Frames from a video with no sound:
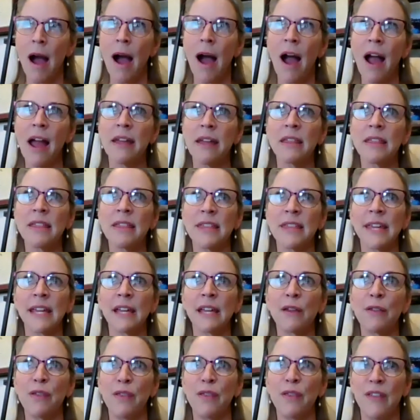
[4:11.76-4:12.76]
I
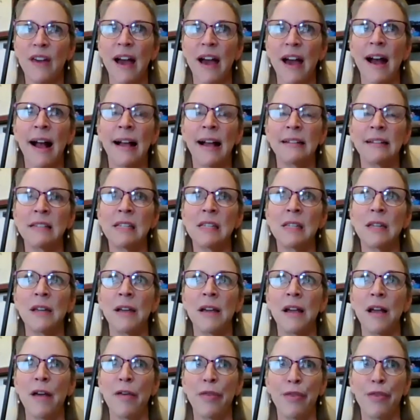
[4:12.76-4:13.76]
think that
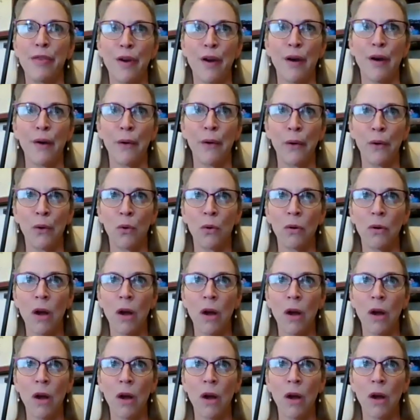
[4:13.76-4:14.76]
though,
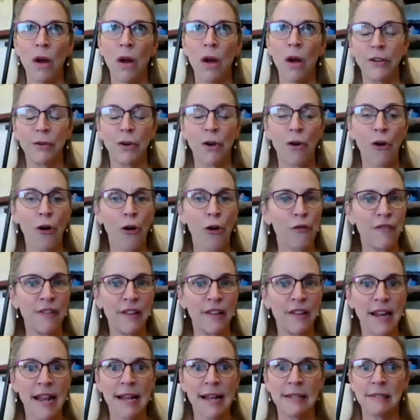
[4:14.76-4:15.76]
uh, you know,
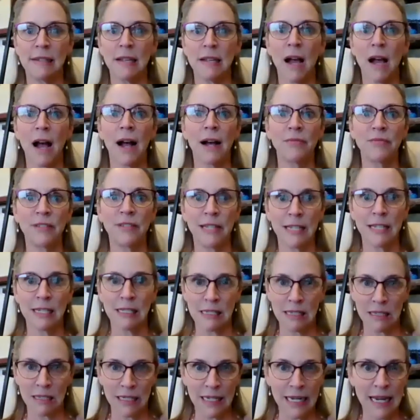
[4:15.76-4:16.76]
COVID has
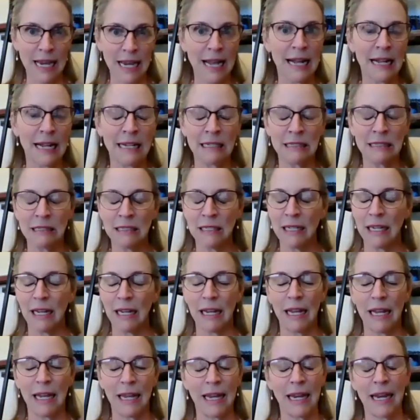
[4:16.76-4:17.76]
obviously had
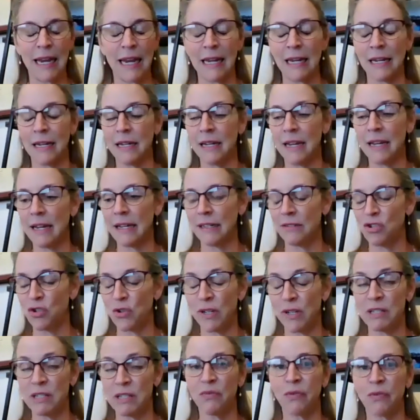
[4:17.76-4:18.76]
a, a
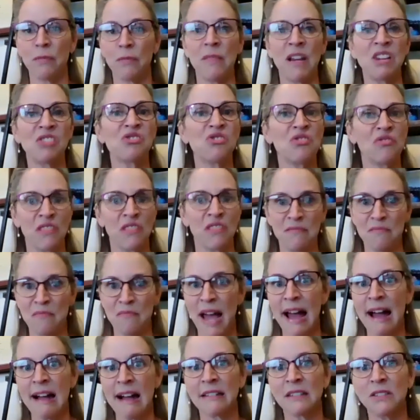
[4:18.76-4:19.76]
transformational
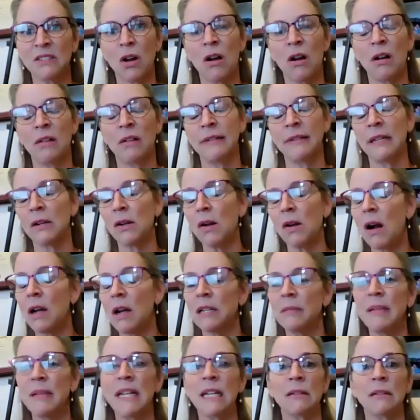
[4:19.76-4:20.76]
impact on the
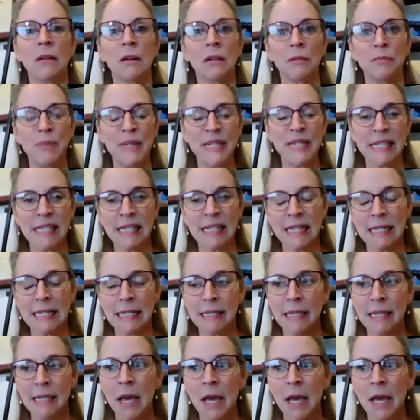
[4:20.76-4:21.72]
economy and on business,